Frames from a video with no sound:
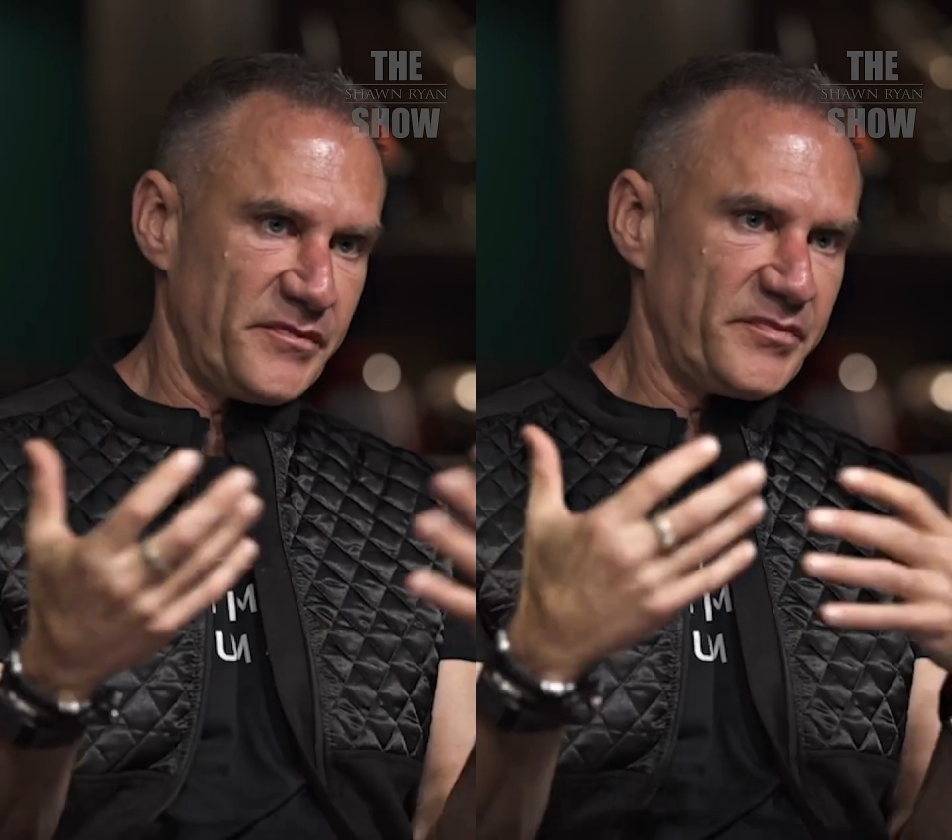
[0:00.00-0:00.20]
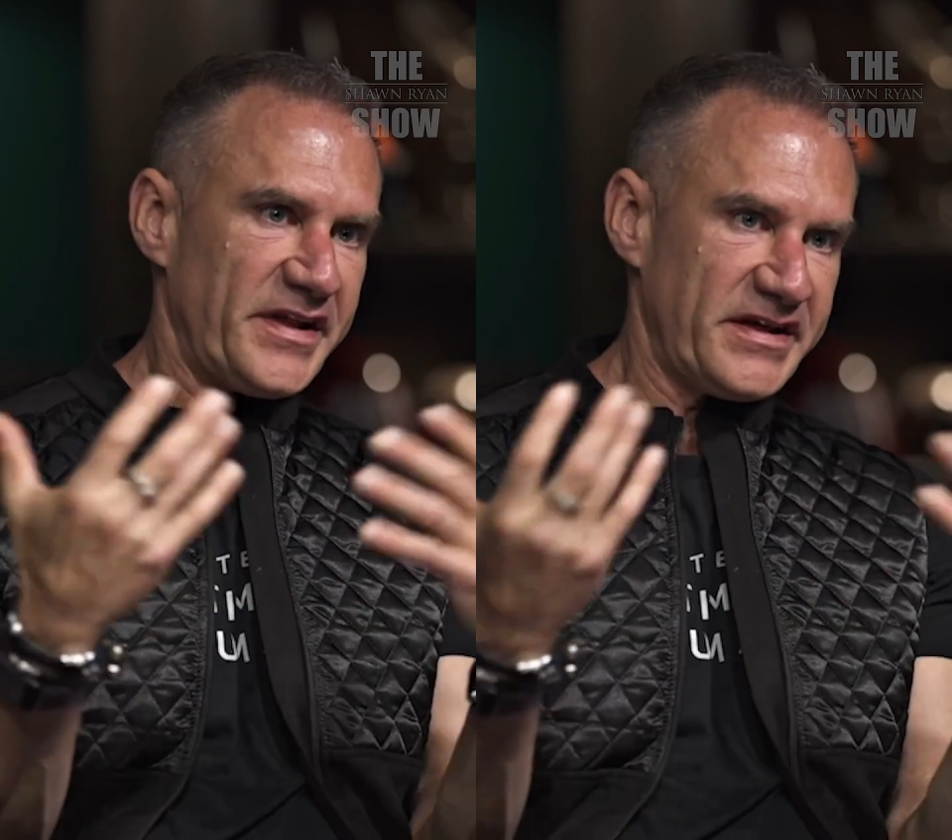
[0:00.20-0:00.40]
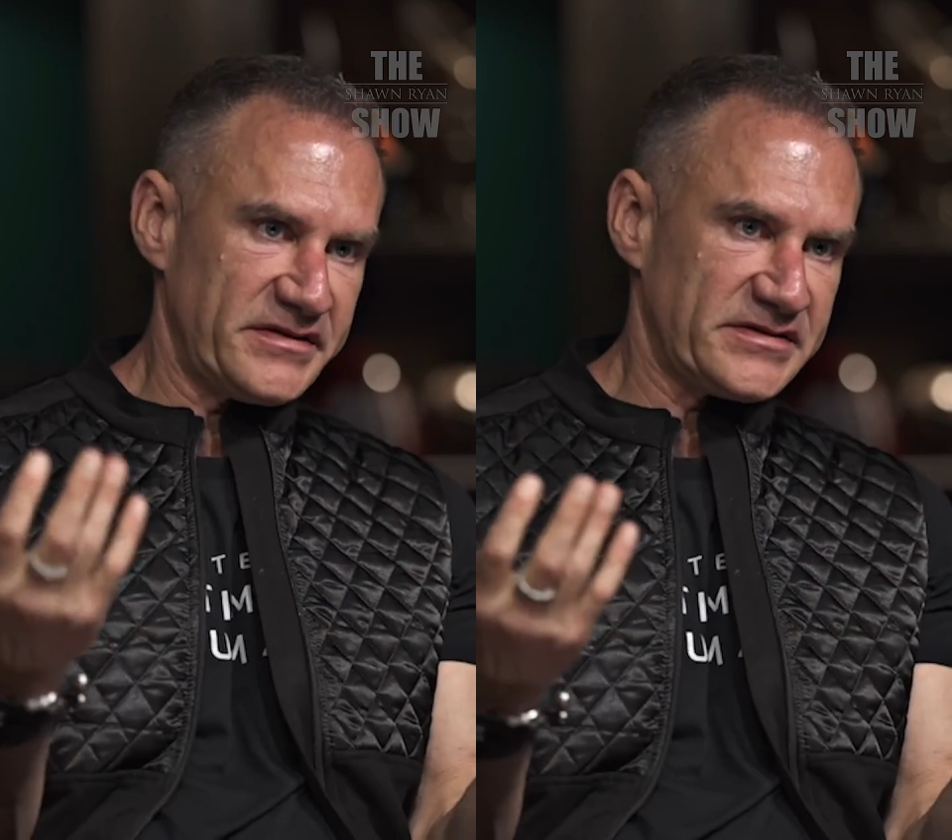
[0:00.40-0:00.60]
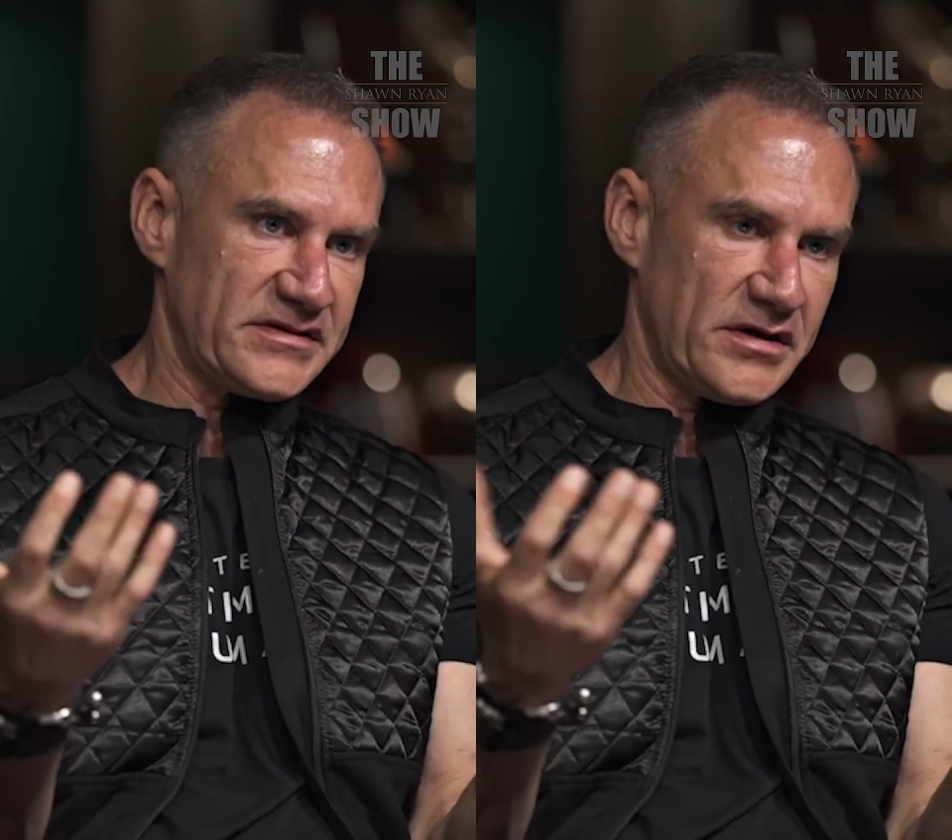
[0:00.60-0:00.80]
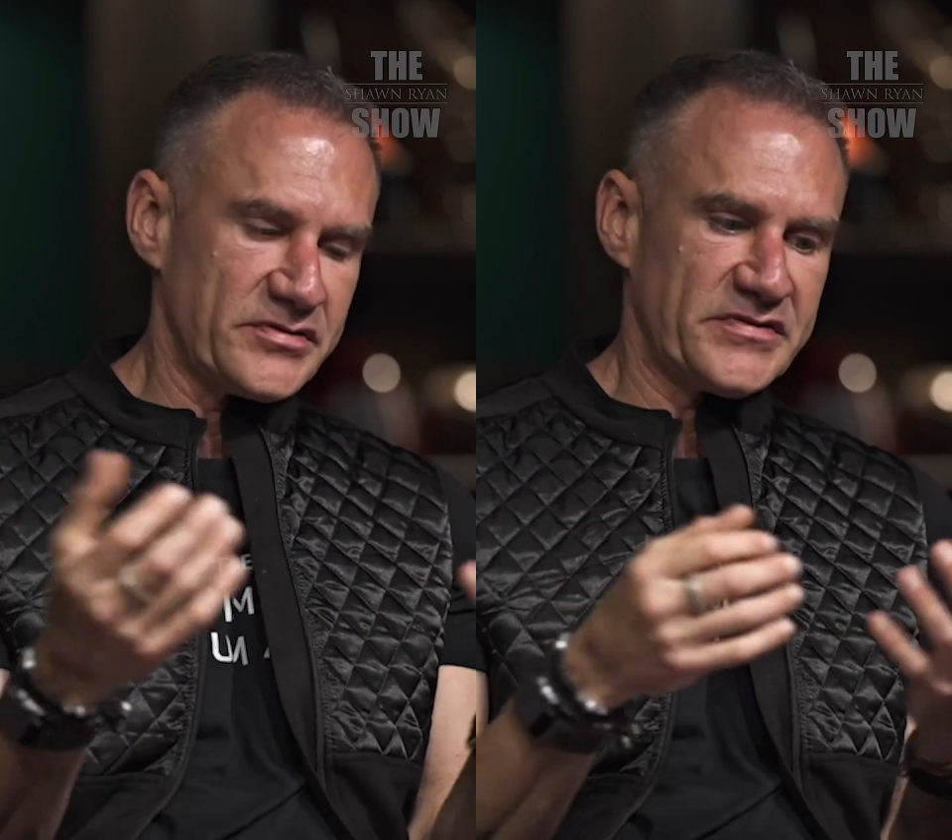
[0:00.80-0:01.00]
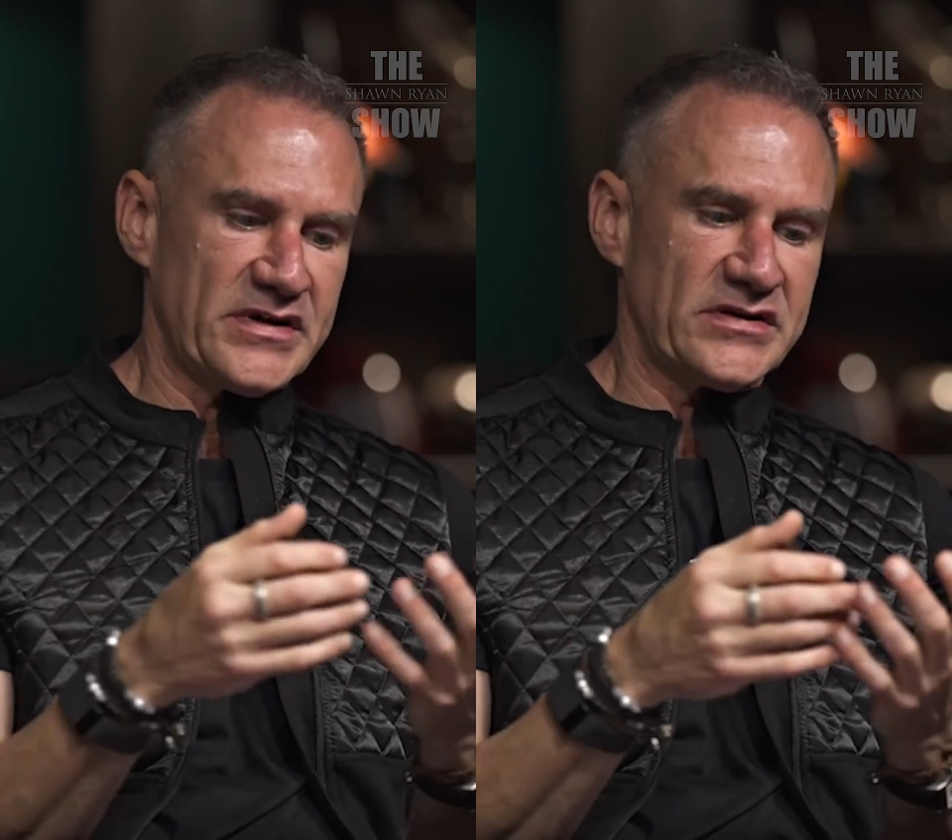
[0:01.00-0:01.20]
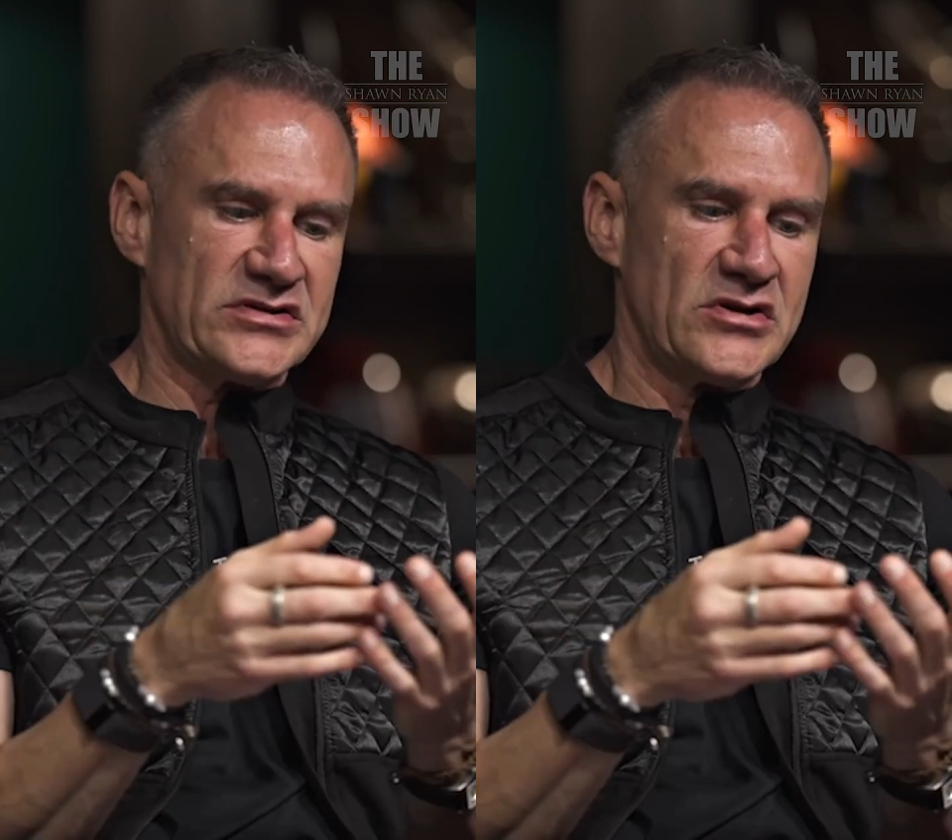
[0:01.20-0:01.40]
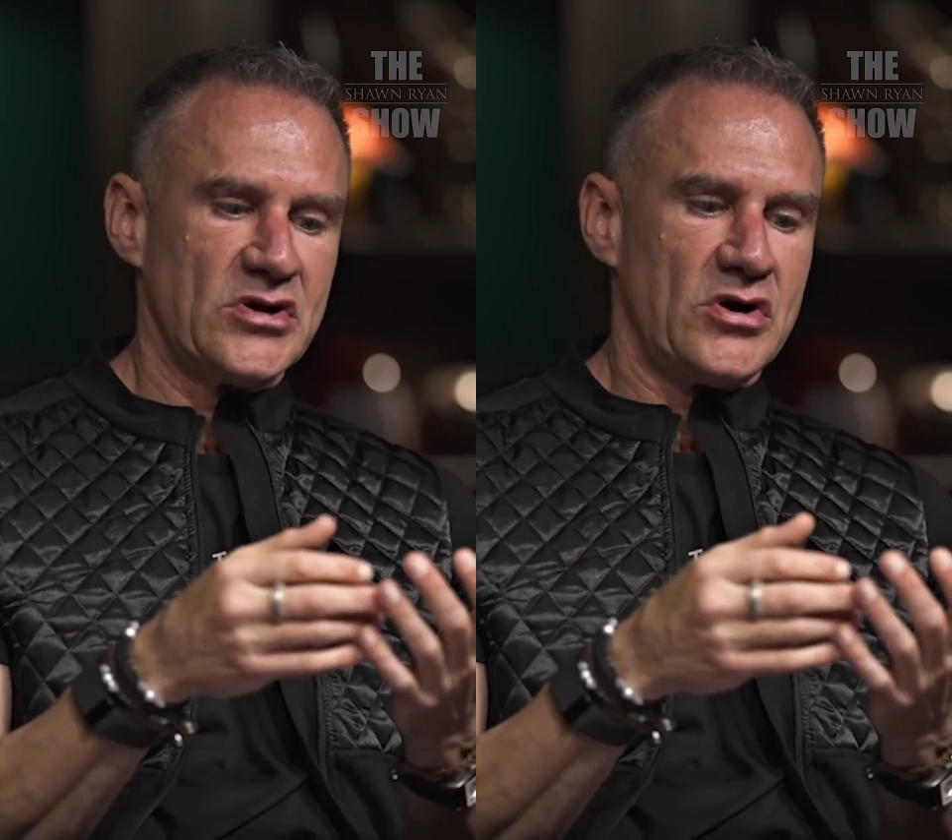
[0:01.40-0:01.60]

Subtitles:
from platelets and other things,